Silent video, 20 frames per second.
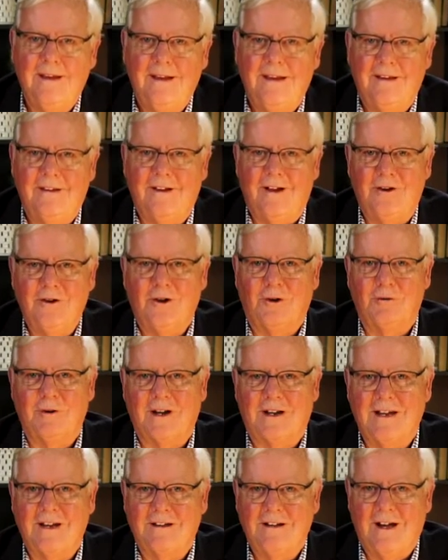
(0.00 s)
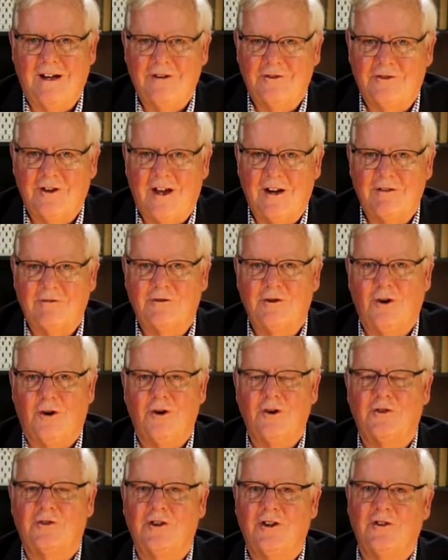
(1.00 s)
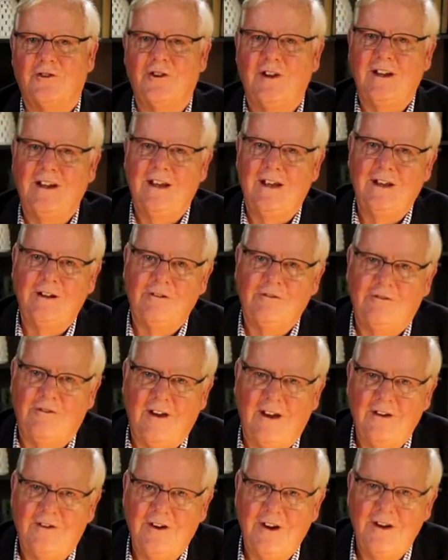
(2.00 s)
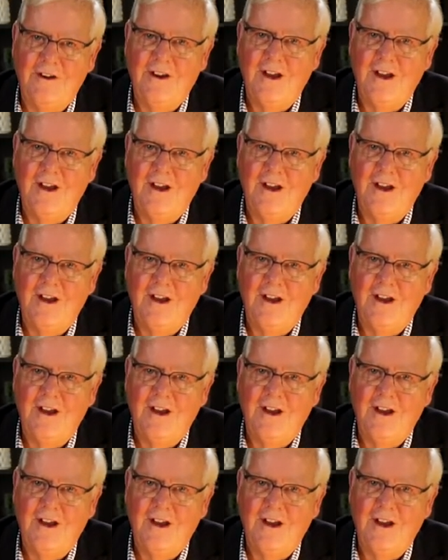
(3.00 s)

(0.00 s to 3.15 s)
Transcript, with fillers: Now, you'll recognize that, of course, as the ill fated